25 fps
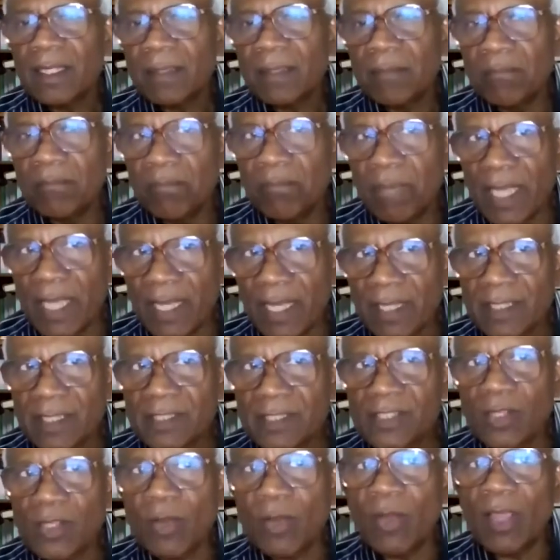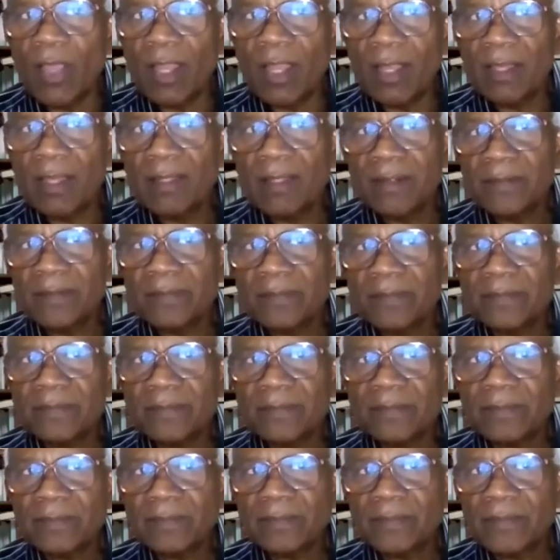balance oil,
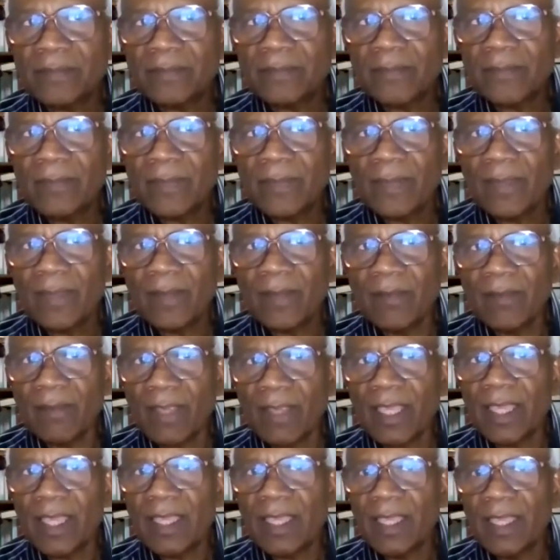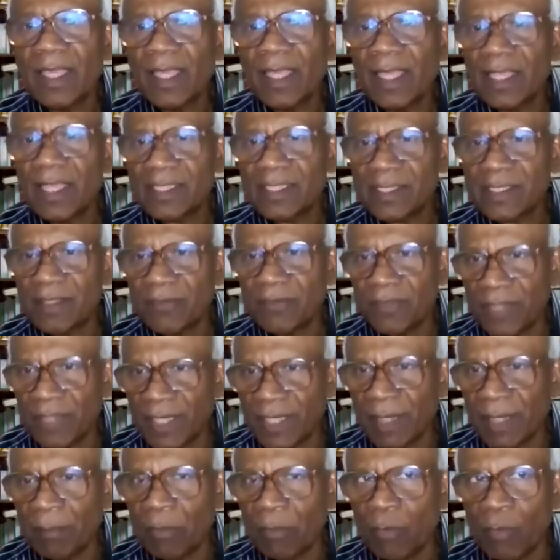okay, as the
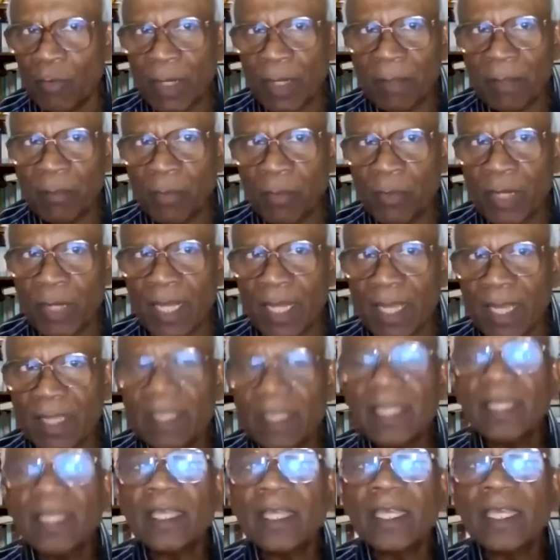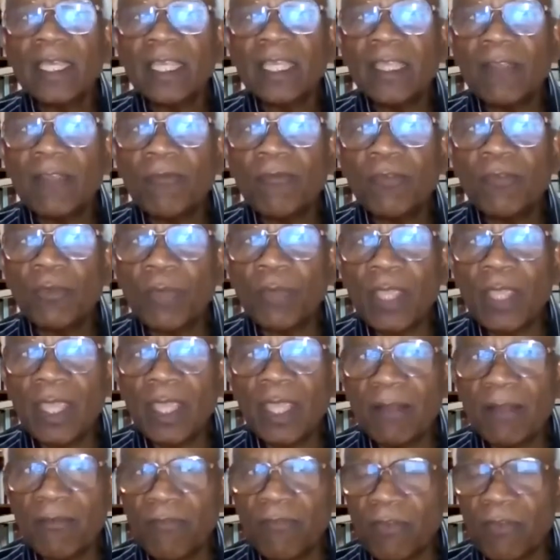number one product. If you
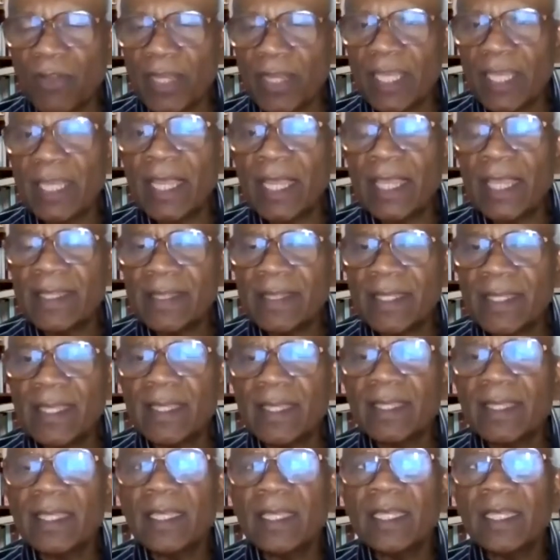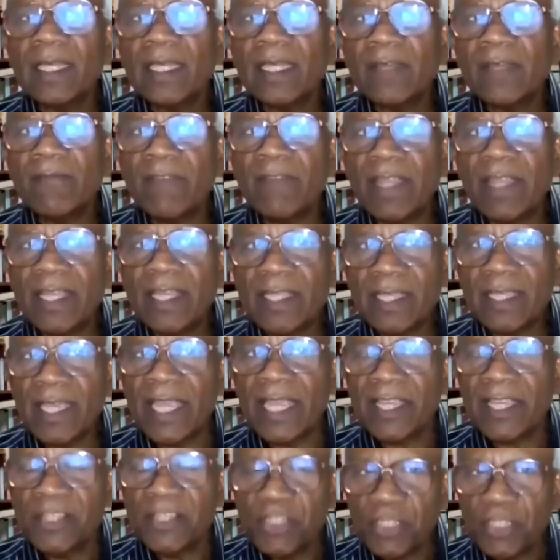can afford it, I think adding
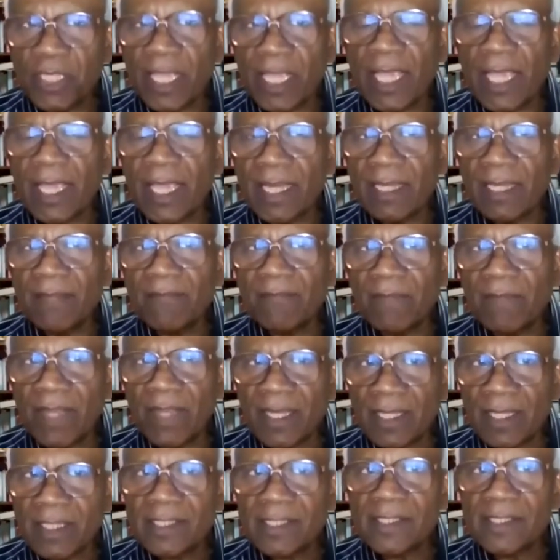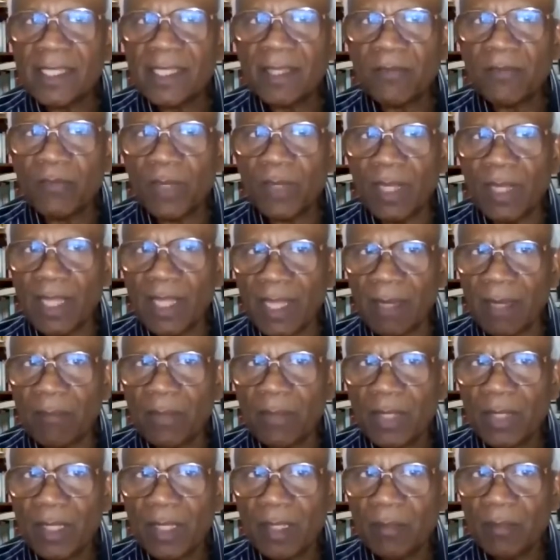Velixir will help
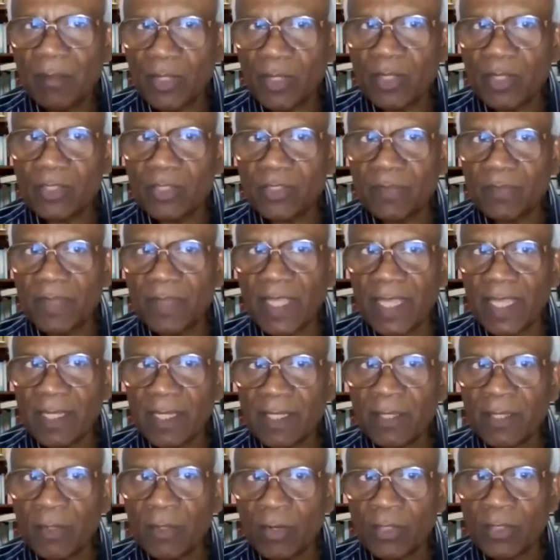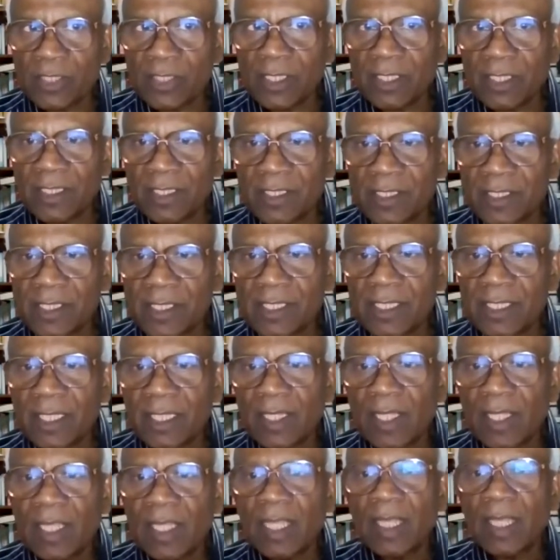because of the antioxidants.
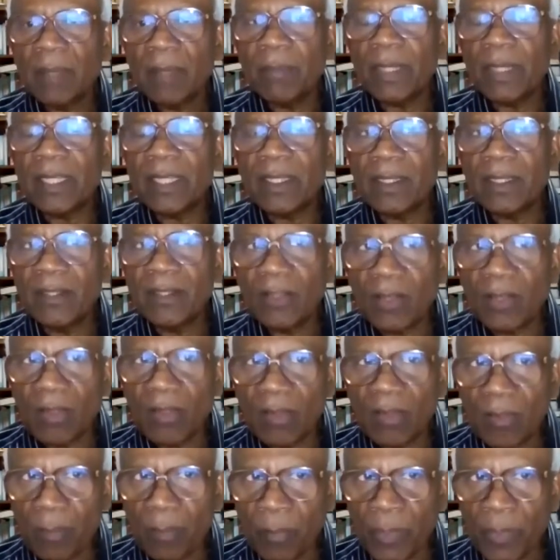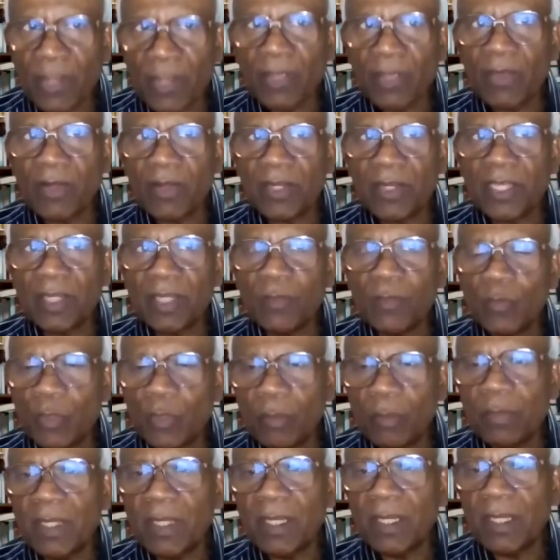But your priority
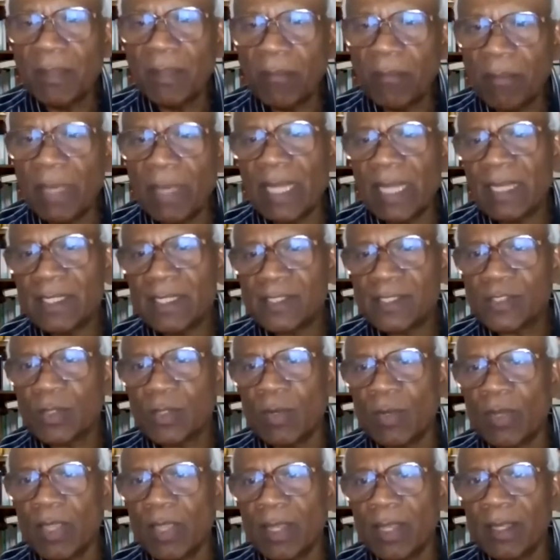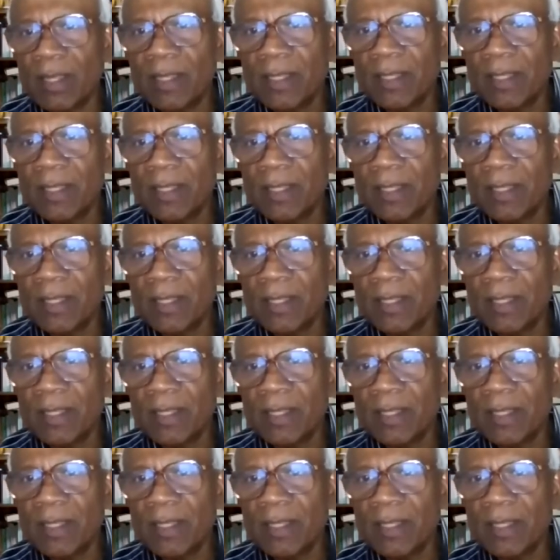would be balance oil.